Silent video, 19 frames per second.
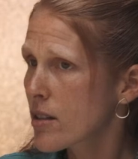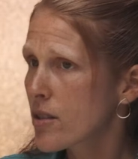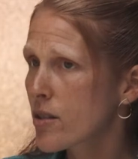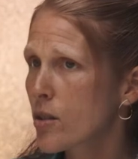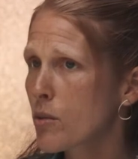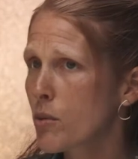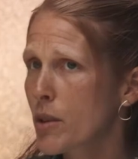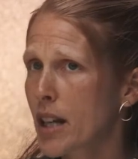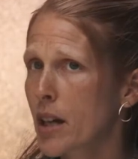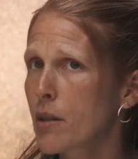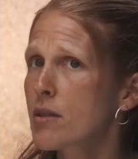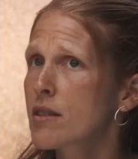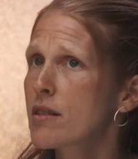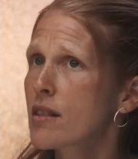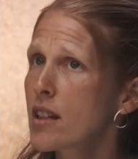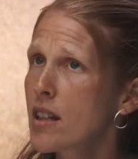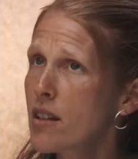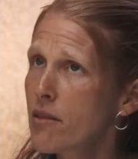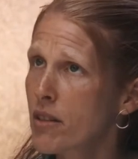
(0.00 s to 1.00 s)
So when I
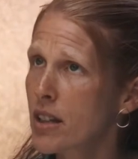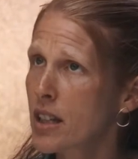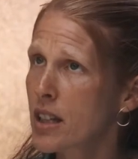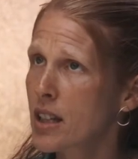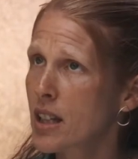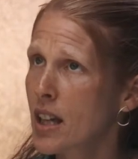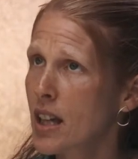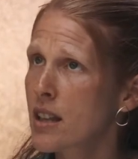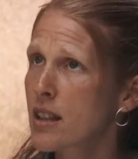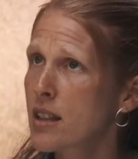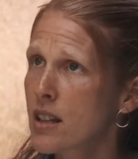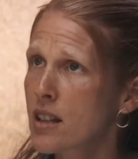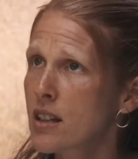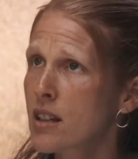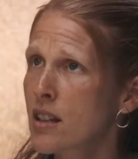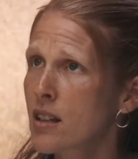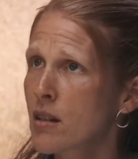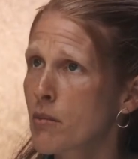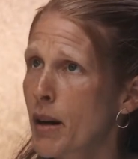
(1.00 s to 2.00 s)
was leaving and
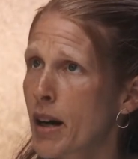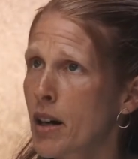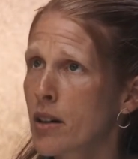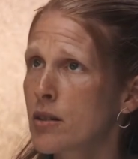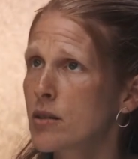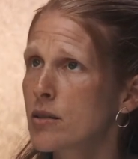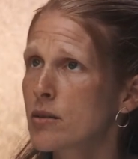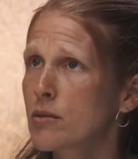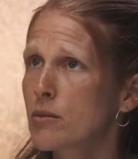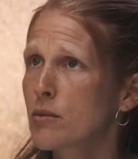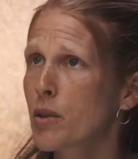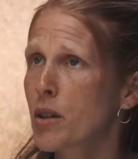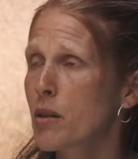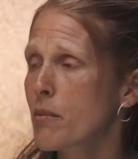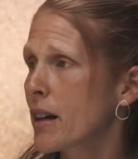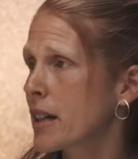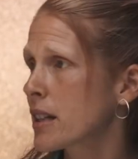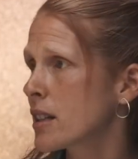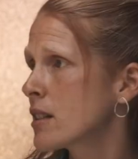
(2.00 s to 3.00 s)
thinking about what
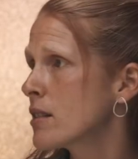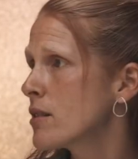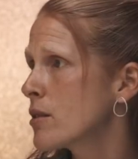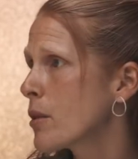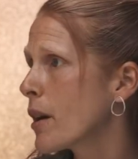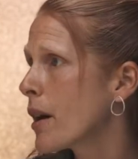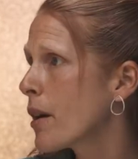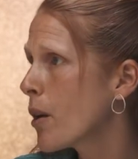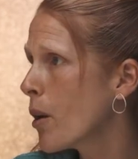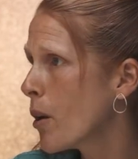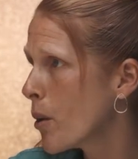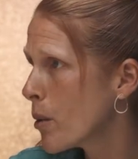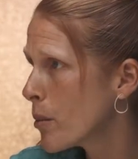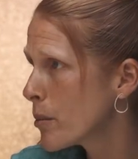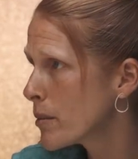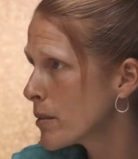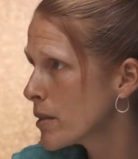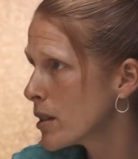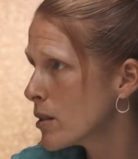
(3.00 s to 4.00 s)
am I gonna do at
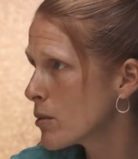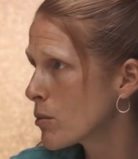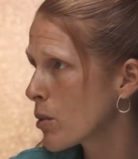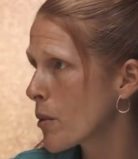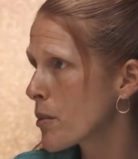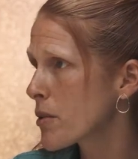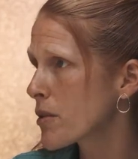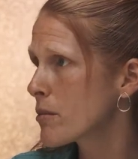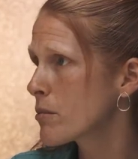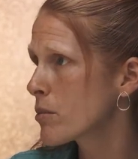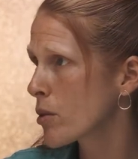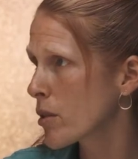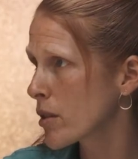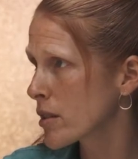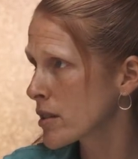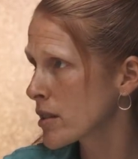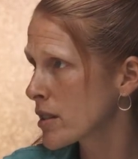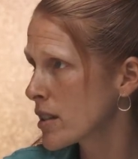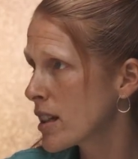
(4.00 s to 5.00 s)
home and what was
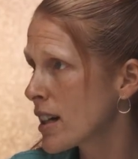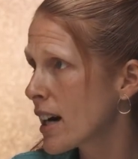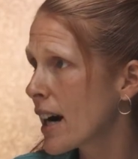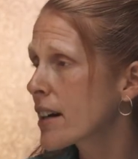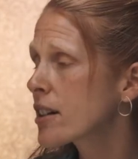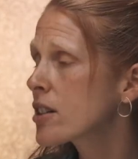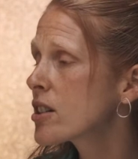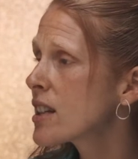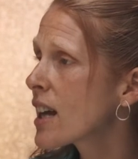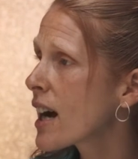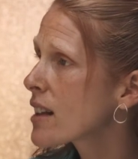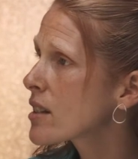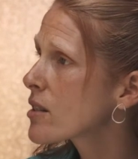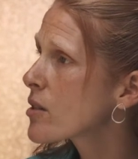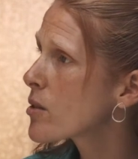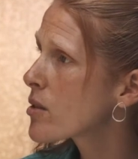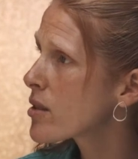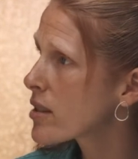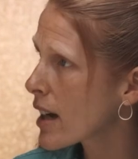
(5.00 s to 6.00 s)
important, I could not
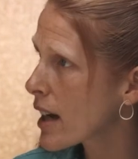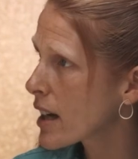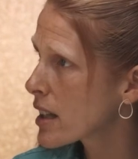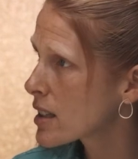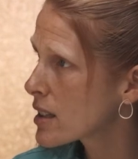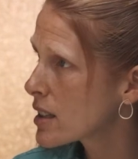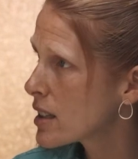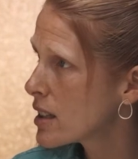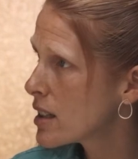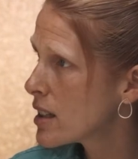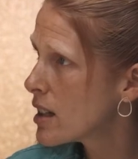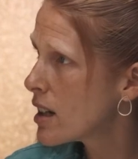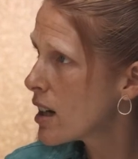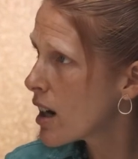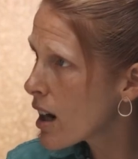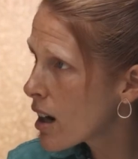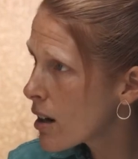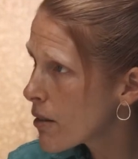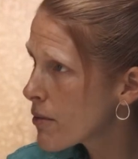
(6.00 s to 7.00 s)
lose sight
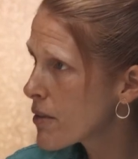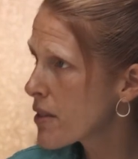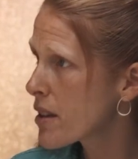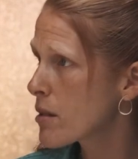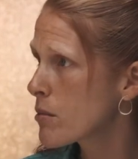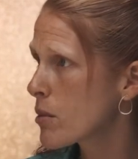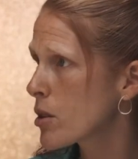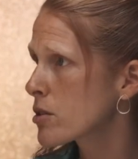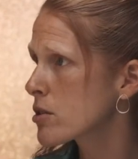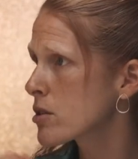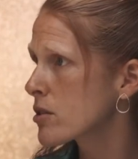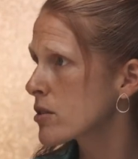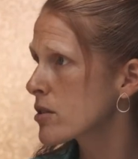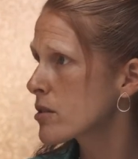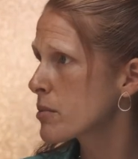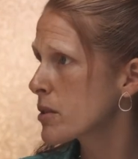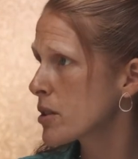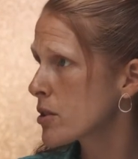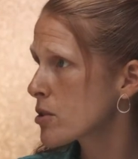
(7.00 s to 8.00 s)
of the emotional
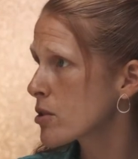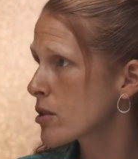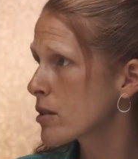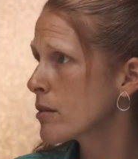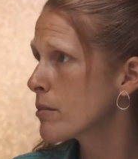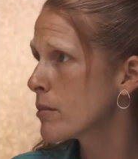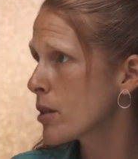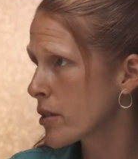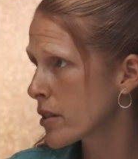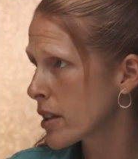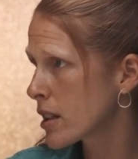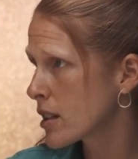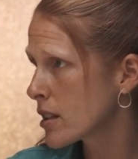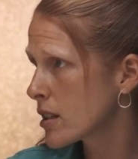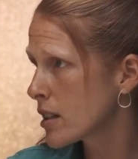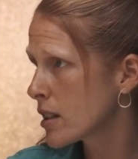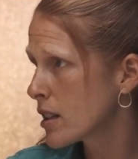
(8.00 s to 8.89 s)
spiritual component.